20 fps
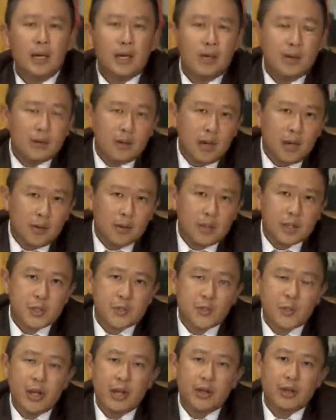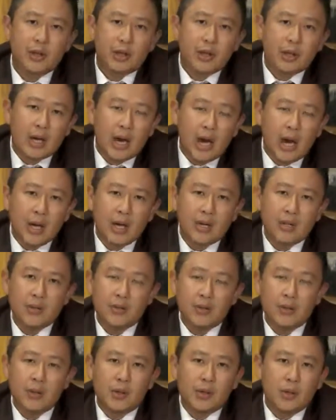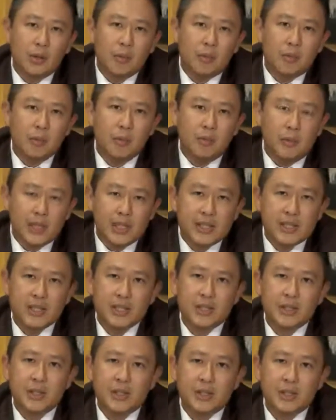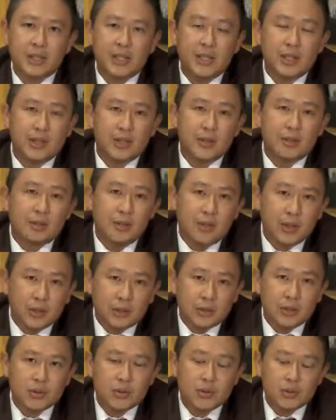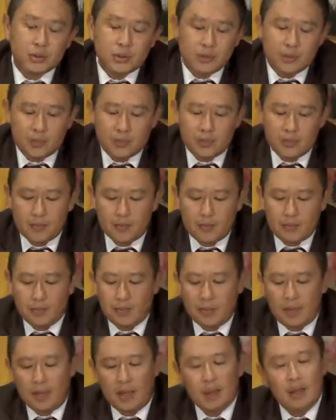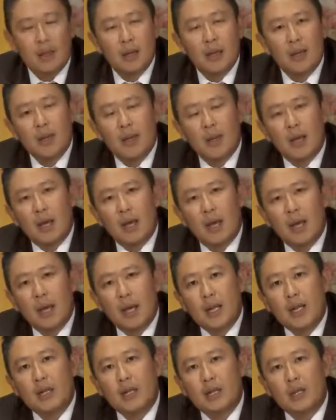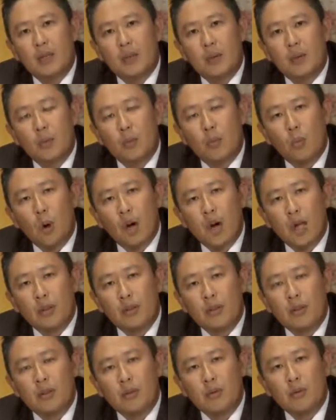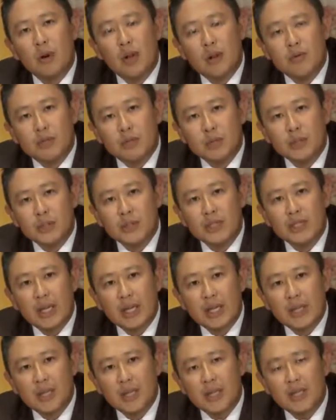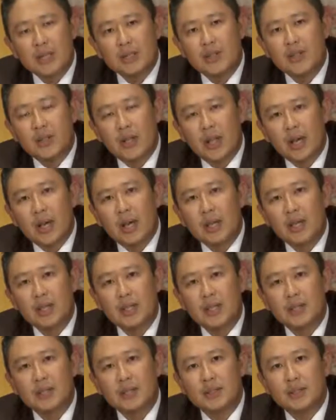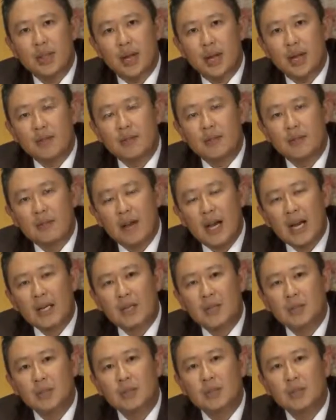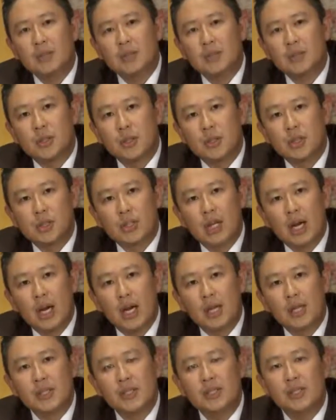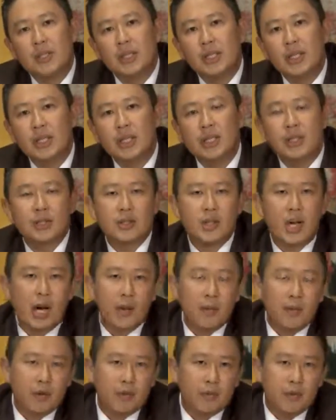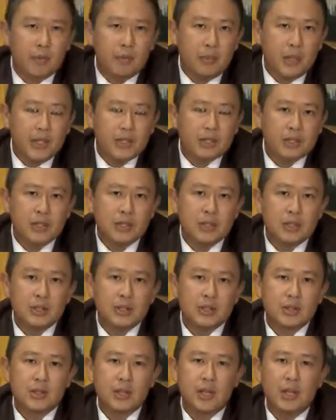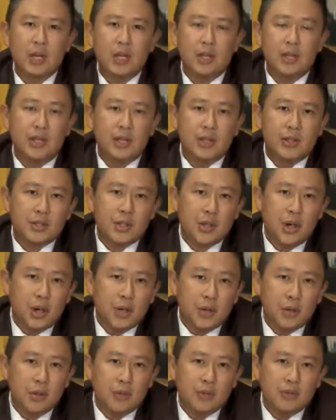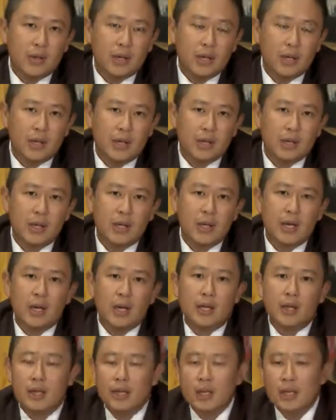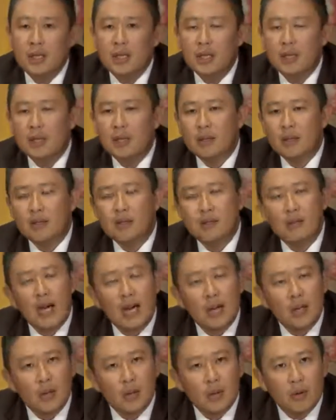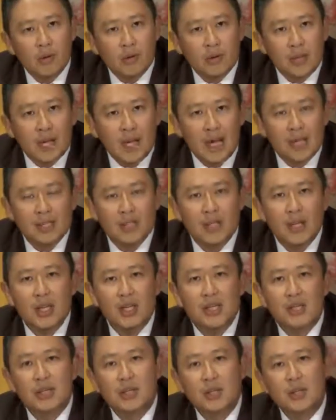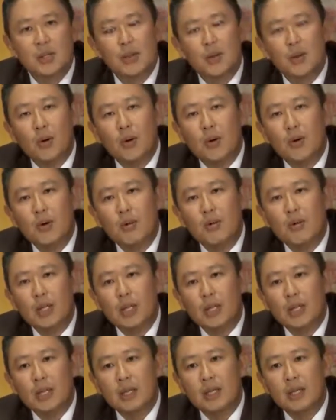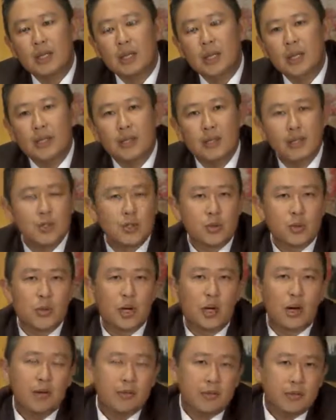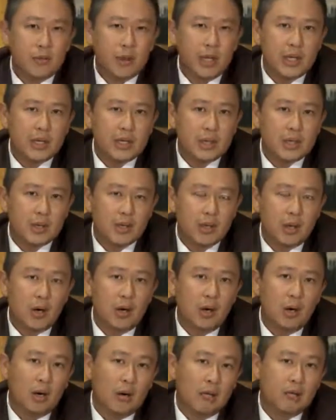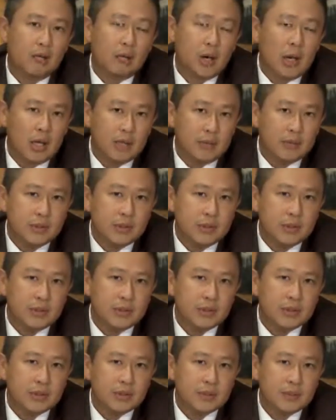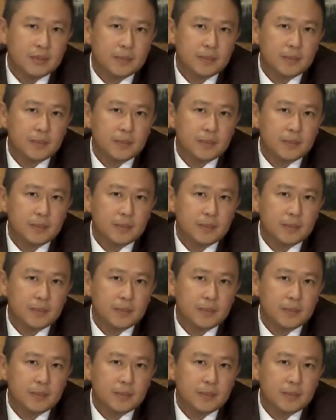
In that respect, the guide to the global business is of use. And what the reference is there is that factors such as the type of the business, the turnover, the value of the assets, or the industry average are of relevance.